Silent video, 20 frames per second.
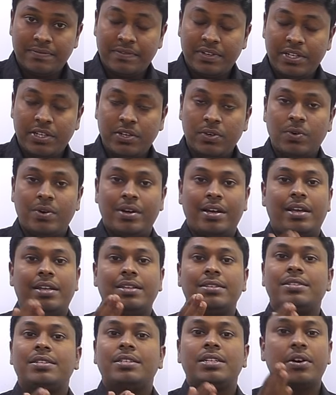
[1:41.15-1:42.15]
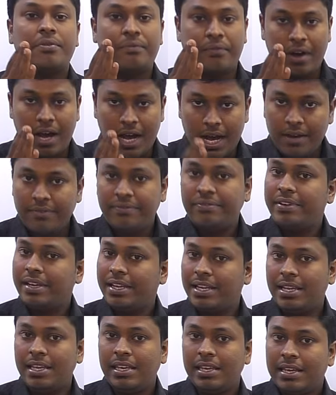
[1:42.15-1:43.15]
video, instead of
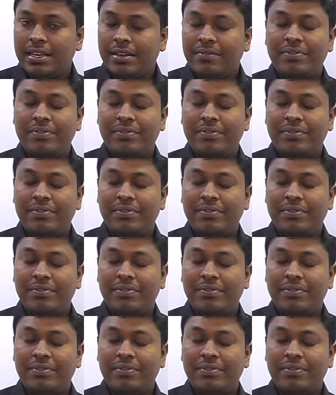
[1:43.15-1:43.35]
half-yearly,